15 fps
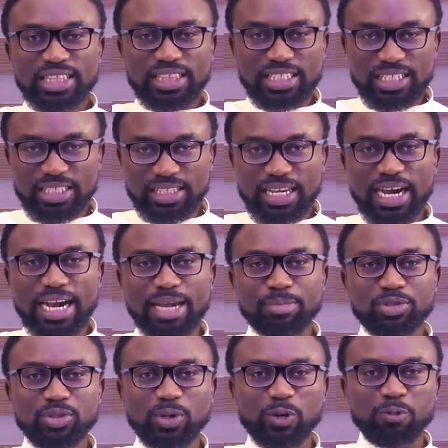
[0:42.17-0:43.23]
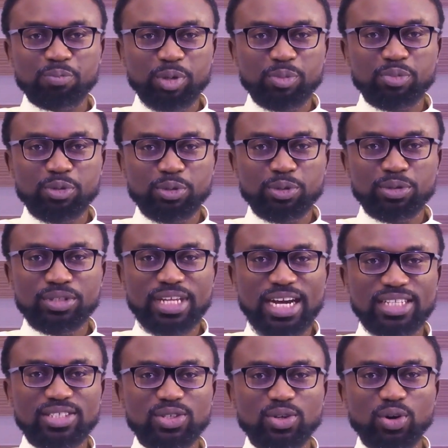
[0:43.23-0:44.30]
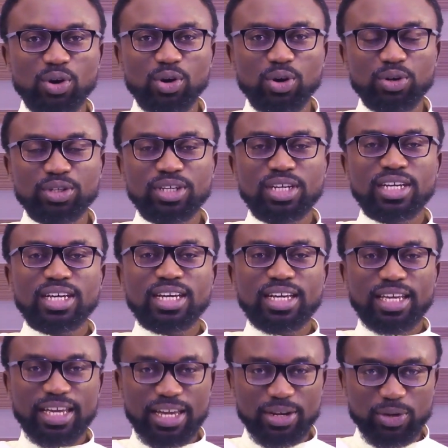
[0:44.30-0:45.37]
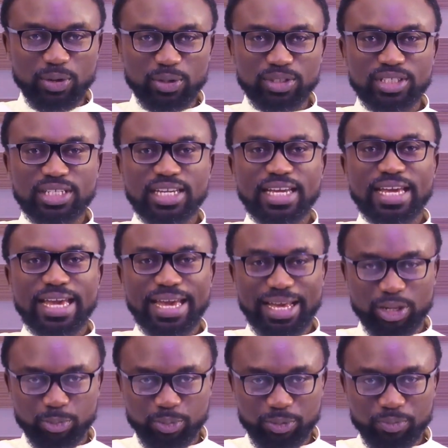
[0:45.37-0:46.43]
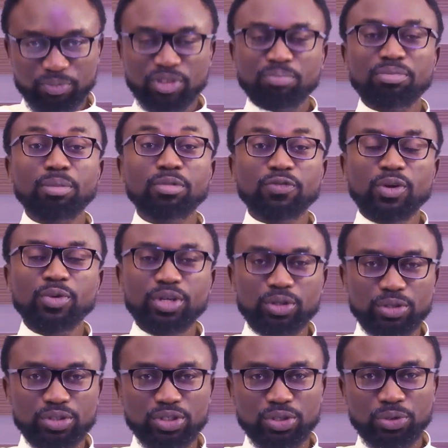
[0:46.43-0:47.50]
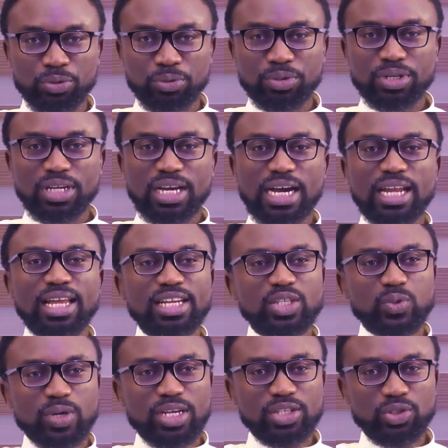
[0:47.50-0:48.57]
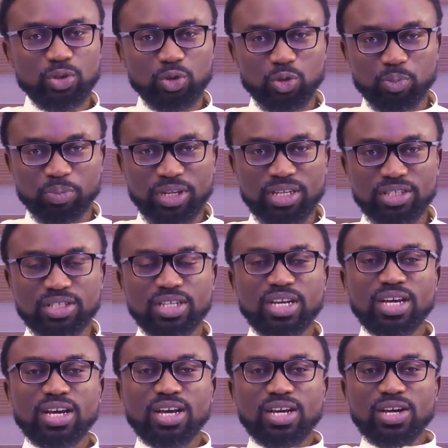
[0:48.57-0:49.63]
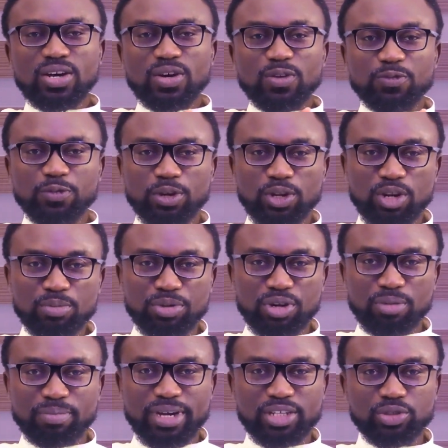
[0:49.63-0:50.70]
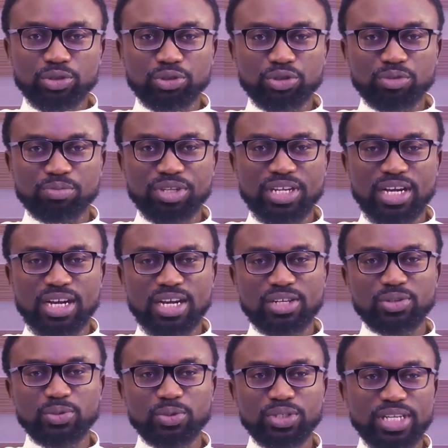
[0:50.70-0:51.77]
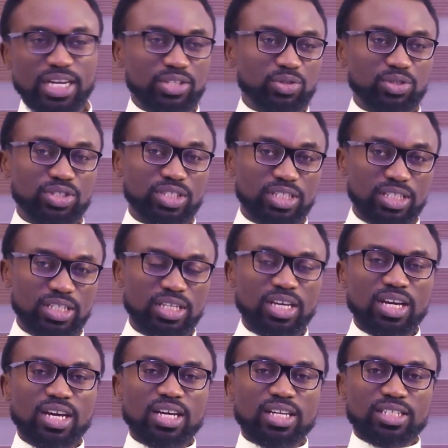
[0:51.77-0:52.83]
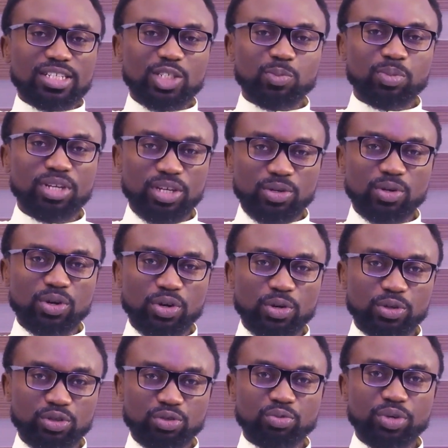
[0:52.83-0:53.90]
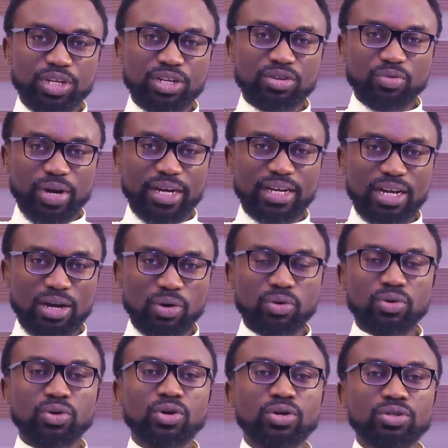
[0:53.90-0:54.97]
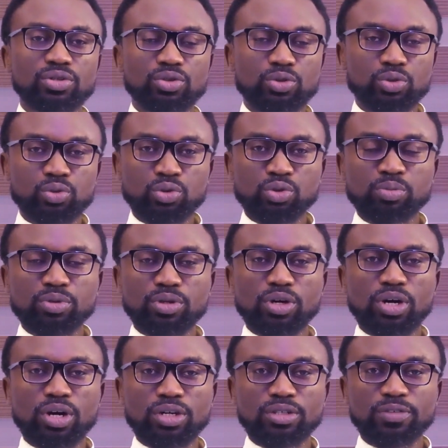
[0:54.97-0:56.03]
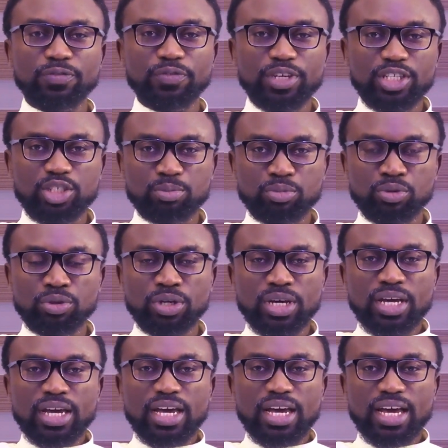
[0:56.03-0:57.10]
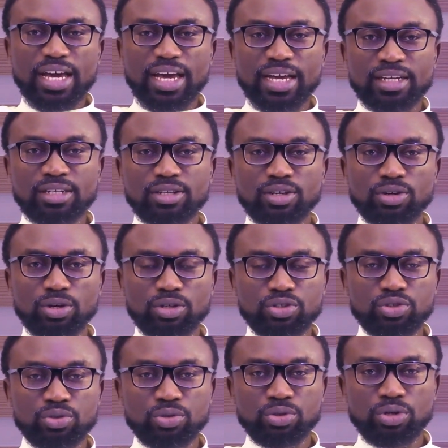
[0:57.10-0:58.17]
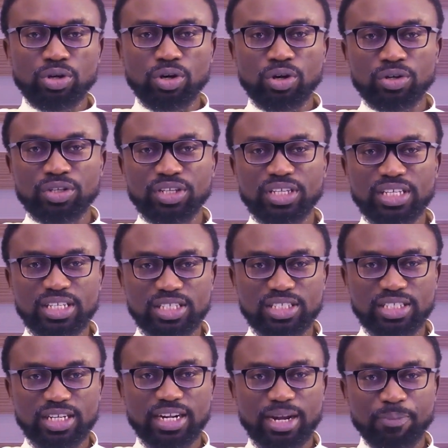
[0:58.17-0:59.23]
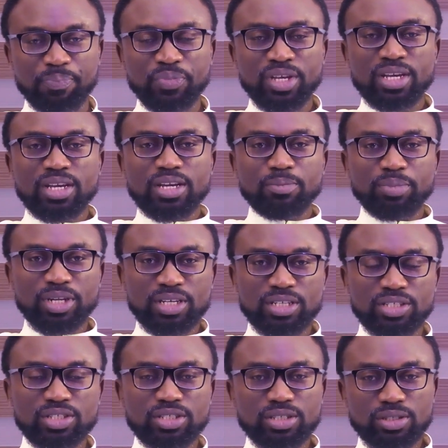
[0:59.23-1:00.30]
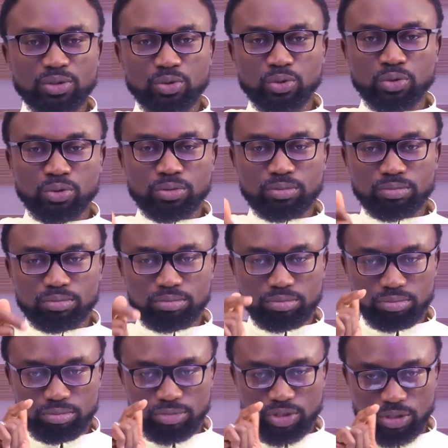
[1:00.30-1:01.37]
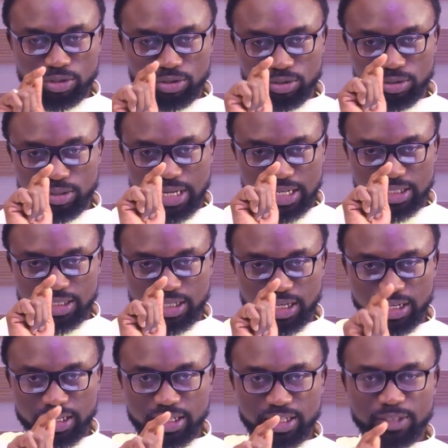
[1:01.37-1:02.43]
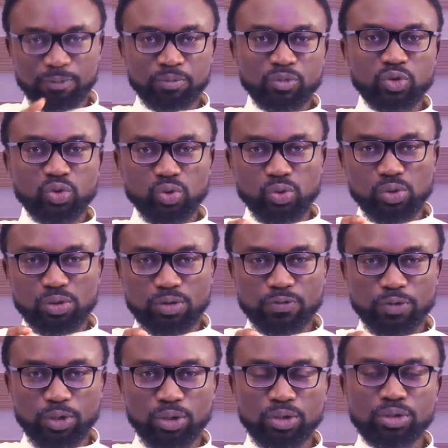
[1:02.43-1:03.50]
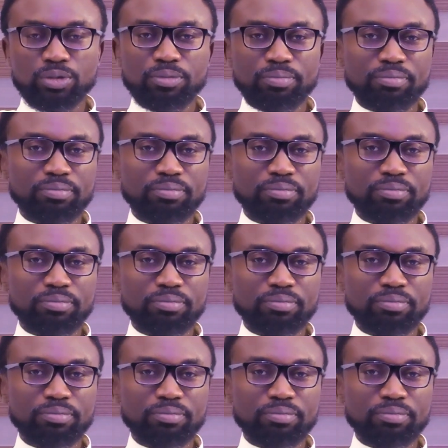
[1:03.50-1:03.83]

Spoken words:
Three types of people that God cannot help. But before we continue, I'd like to ask you to please follow me on my social media handles as you see displayed on your screen right now, on YouTube, on Facebook, and also on Instagram. Please do just that click to follow